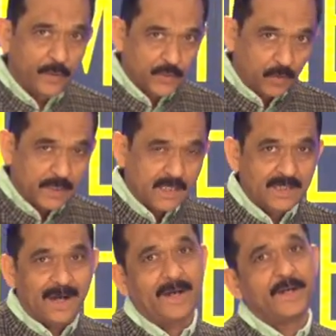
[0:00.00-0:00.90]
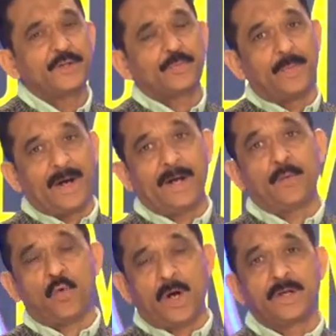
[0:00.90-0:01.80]
which was signed by
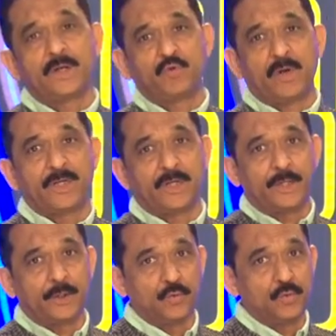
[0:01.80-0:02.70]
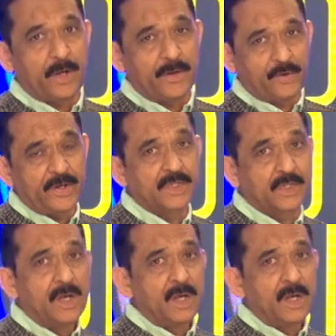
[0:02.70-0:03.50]
122 countries.